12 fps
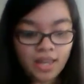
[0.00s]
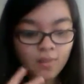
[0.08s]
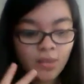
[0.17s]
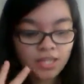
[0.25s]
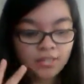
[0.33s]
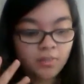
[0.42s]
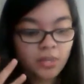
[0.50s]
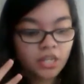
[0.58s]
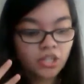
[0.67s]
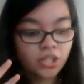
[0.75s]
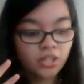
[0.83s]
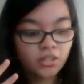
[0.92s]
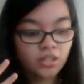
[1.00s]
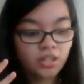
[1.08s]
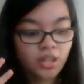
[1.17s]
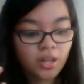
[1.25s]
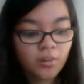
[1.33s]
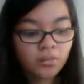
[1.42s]
It makes the picture
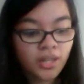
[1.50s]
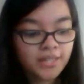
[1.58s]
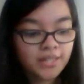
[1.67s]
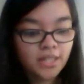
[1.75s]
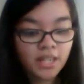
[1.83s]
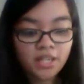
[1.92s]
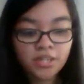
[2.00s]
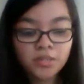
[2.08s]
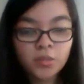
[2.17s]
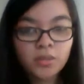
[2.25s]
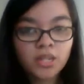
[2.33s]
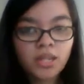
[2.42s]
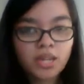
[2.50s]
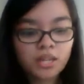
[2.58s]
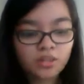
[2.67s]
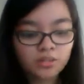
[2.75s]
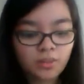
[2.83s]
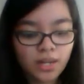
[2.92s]
look pleasant, unassuming, and
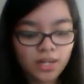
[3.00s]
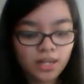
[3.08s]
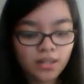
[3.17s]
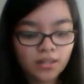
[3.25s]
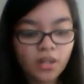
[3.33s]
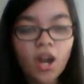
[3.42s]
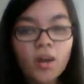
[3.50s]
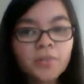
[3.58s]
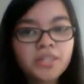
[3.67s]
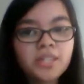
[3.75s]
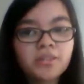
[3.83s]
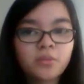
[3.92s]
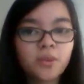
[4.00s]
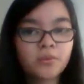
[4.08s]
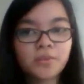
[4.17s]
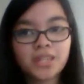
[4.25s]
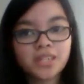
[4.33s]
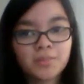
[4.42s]
unthreatening, the opposite of
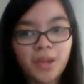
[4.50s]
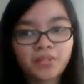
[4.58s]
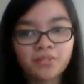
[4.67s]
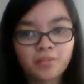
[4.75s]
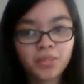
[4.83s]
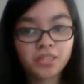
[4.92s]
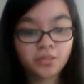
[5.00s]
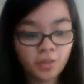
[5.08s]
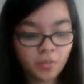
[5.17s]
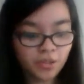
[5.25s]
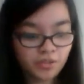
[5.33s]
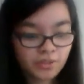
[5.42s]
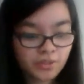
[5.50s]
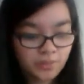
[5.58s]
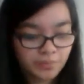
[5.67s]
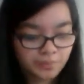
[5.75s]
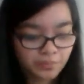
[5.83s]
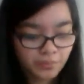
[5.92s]
what we expect from these criminals.
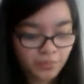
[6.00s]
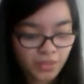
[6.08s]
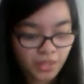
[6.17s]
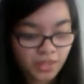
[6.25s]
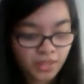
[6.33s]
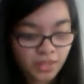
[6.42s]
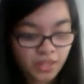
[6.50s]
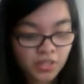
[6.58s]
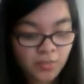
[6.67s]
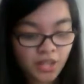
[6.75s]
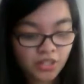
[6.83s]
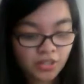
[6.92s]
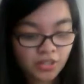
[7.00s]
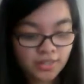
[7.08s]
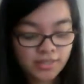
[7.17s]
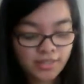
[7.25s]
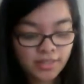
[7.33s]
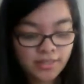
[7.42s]

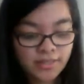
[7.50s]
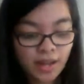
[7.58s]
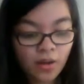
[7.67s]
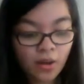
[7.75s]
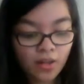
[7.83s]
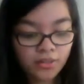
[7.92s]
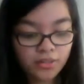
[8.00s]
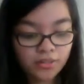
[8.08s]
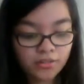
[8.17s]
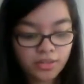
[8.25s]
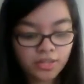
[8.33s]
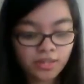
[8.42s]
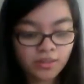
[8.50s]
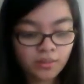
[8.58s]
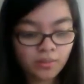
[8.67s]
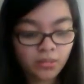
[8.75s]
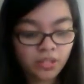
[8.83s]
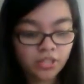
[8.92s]
Especially since now on the screen,
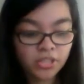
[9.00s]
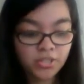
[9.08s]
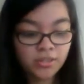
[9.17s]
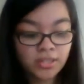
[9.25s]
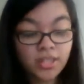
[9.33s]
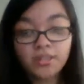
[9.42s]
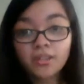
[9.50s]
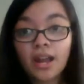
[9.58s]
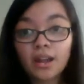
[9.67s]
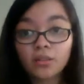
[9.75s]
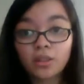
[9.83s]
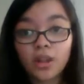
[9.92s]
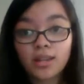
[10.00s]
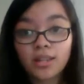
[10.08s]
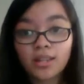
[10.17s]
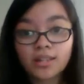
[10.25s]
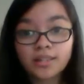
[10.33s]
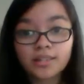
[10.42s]
Butch, the other outlaw,
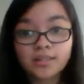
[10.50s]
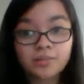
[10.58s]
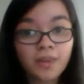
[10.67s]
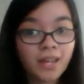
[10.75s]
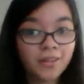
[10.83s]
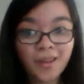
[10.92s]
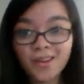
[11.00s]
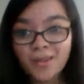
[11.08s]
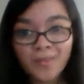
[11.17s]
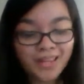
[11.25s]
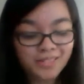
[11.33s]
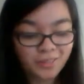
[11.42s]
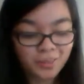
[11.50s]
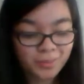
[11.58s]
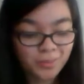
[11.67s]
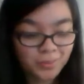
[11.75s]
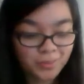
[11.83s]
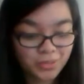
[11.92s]
is riding around on a
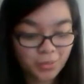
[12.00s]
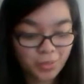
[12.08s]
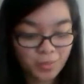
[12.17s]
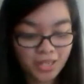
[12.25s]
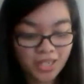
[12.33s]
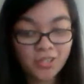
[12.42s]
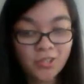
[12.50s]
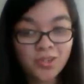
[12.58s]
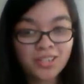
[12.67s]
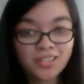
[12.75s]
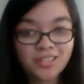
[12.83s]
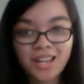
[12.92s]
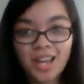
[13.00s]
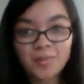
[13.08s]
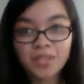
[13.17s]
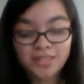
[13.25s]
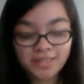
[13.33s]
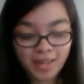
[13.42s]
bicycle with the woman enjoying their time
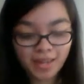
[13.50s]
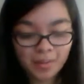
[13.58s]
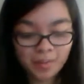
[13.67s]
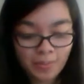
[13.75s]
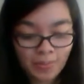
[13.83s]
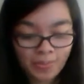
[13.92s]
in the sun.